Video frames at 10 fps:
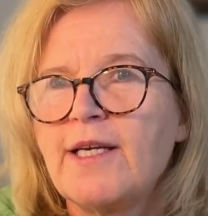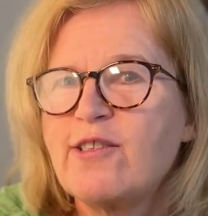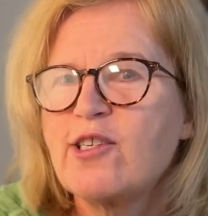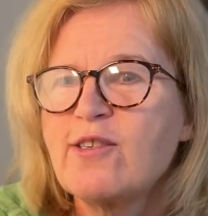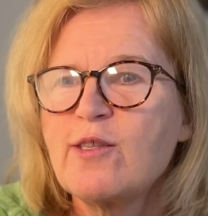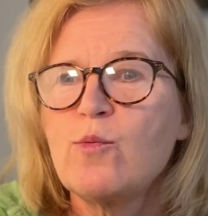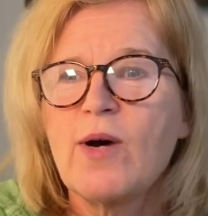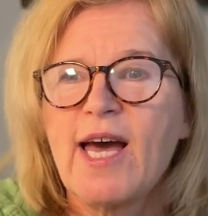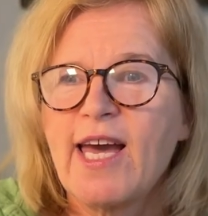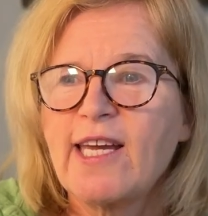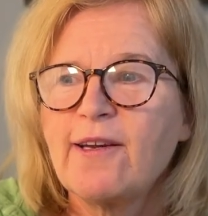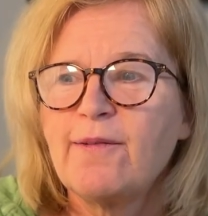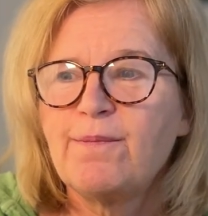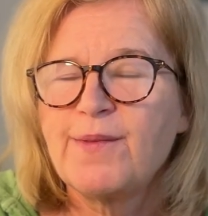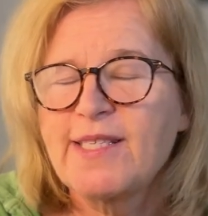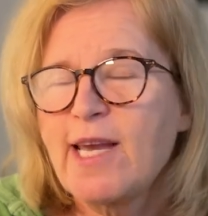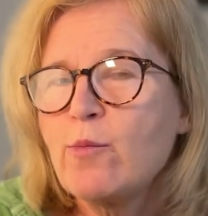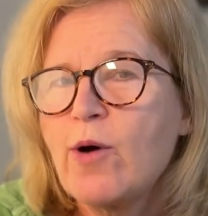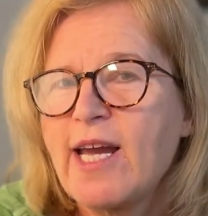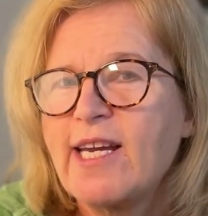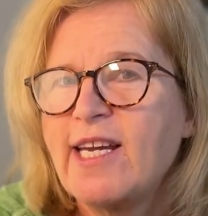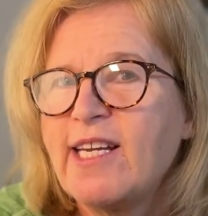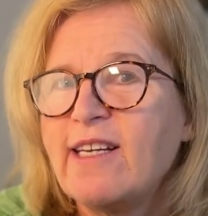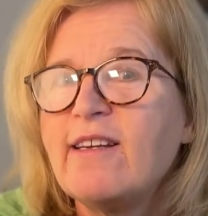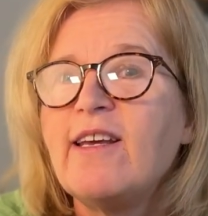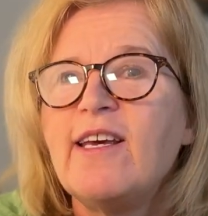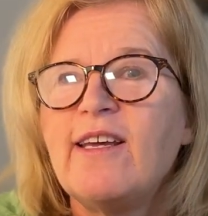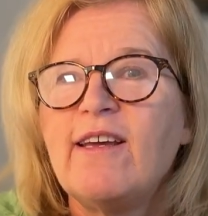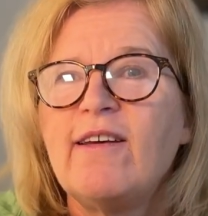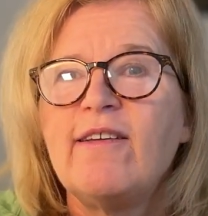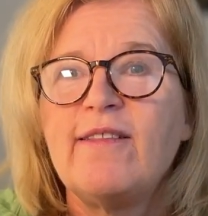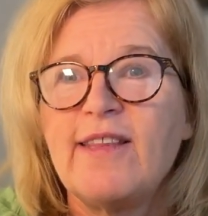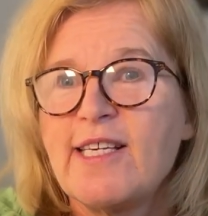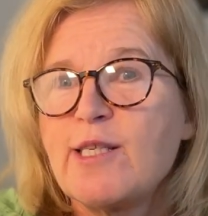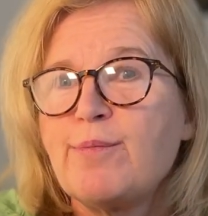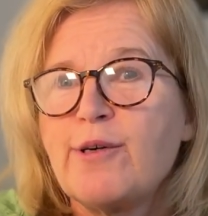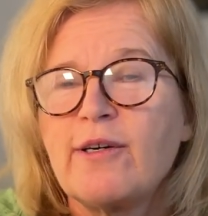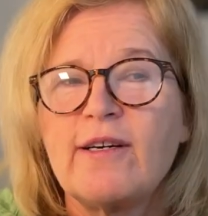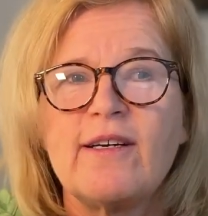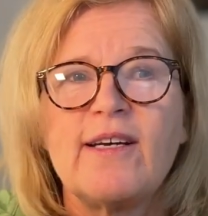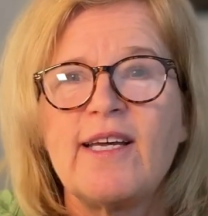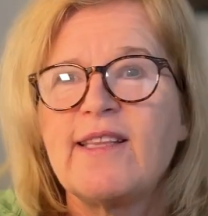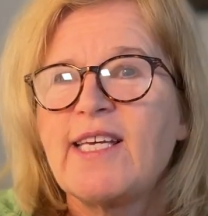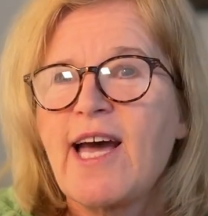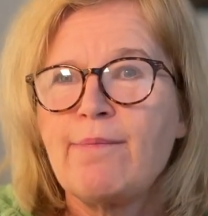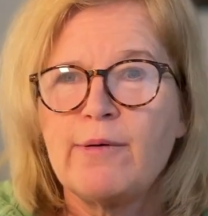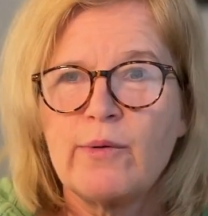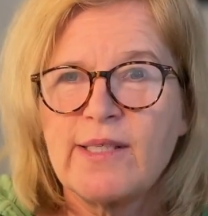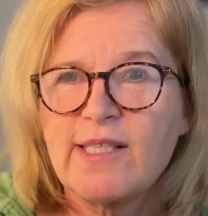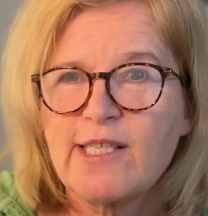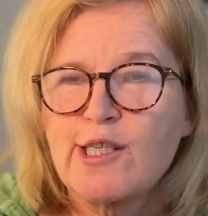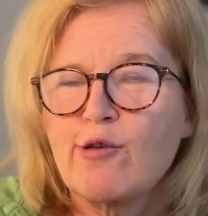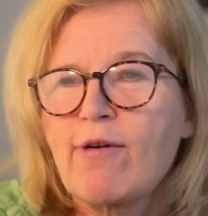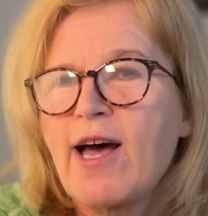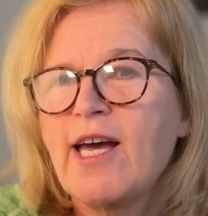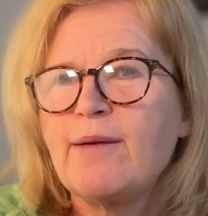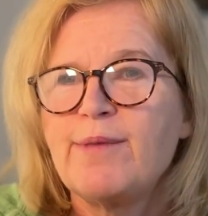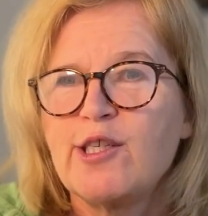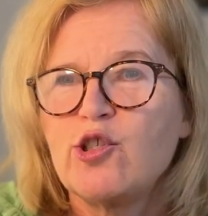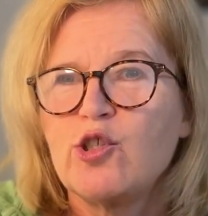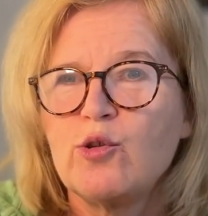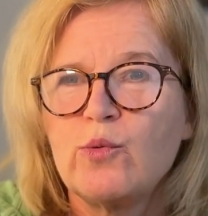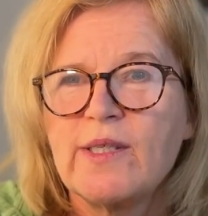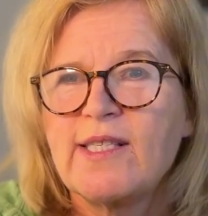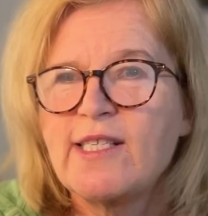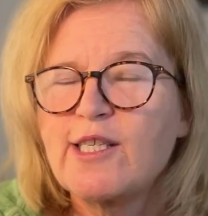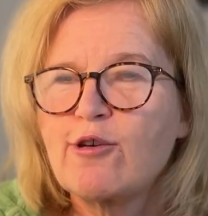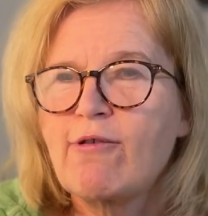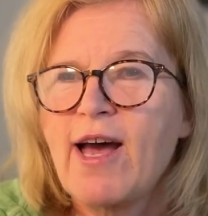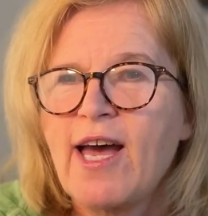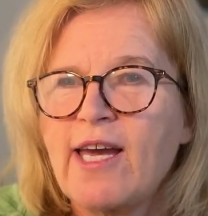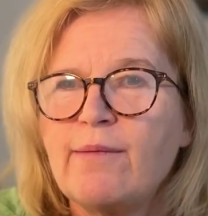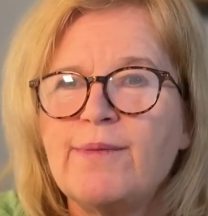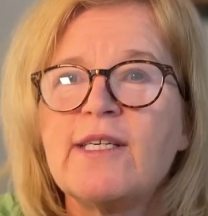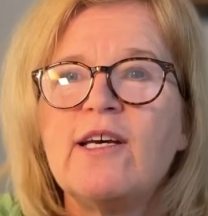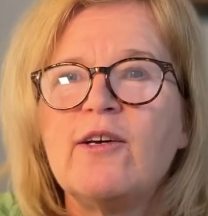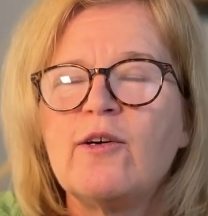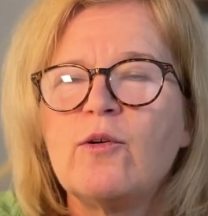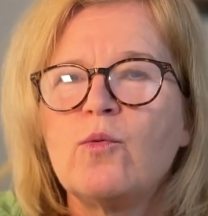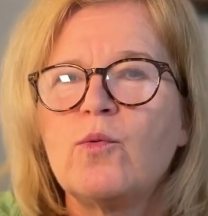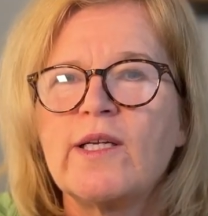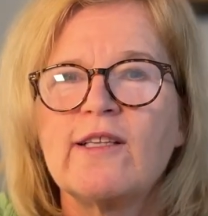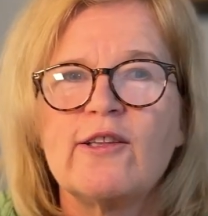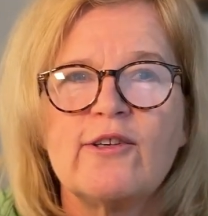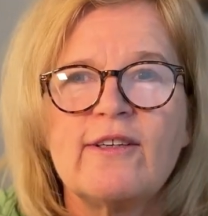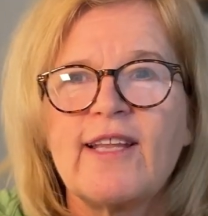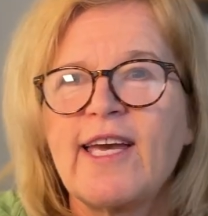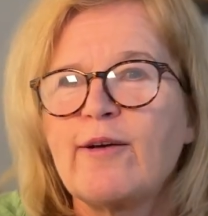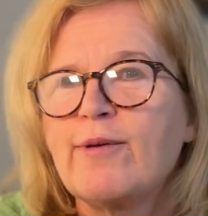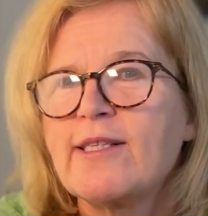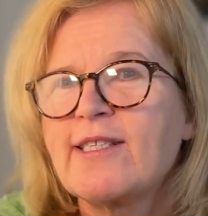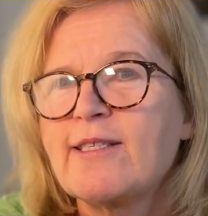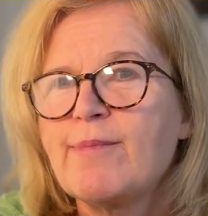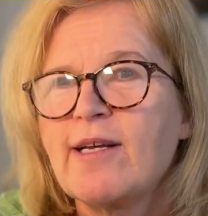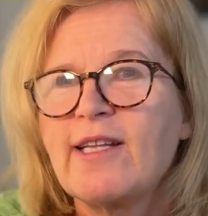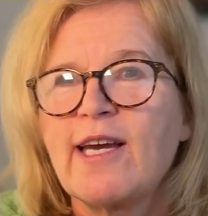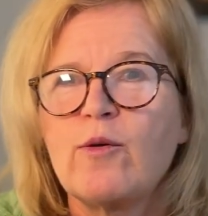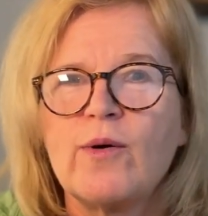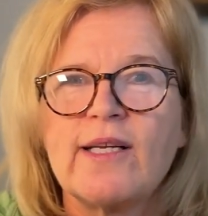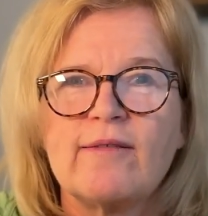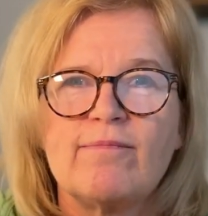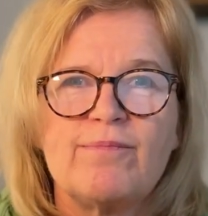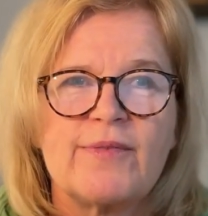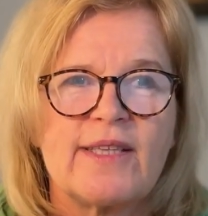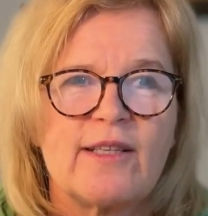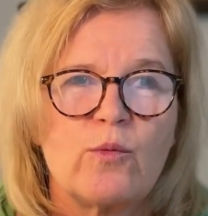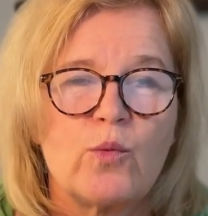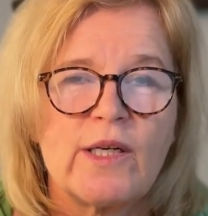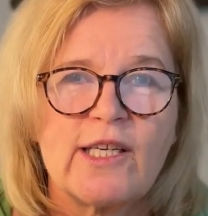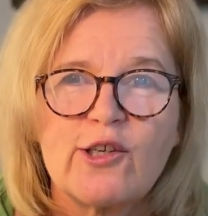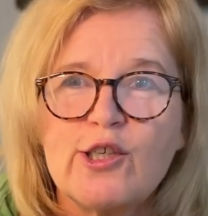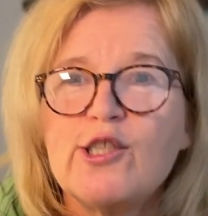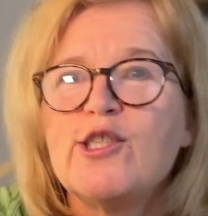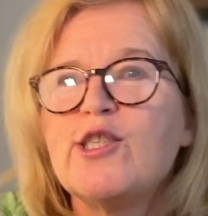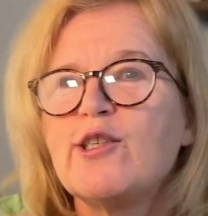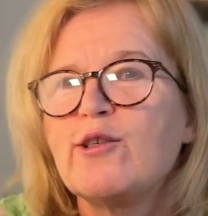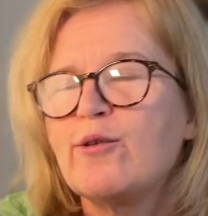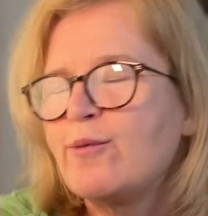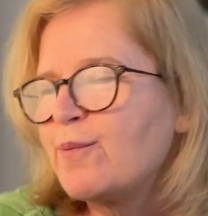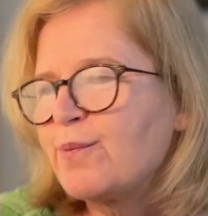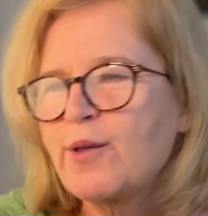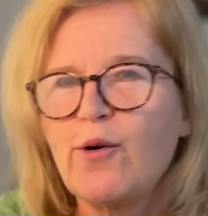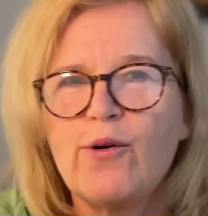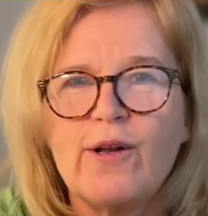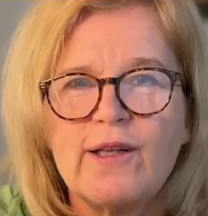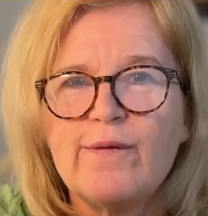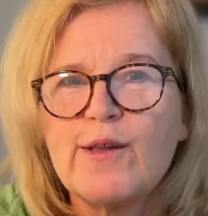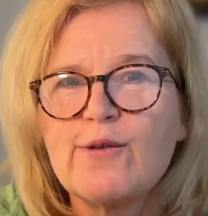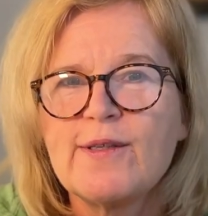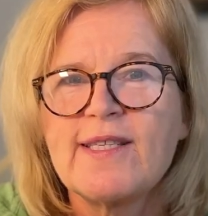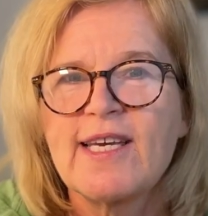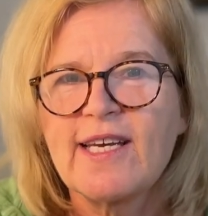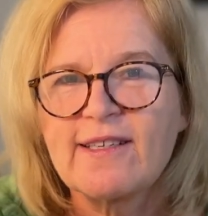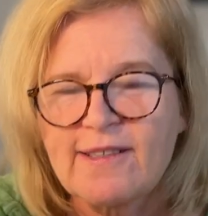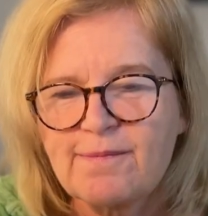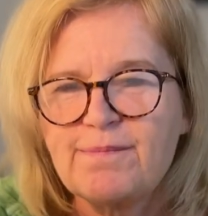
Just the same way in this book, the apple was described, the shoe was described, what it looked like, what it smelled like, what it could do, all of those things.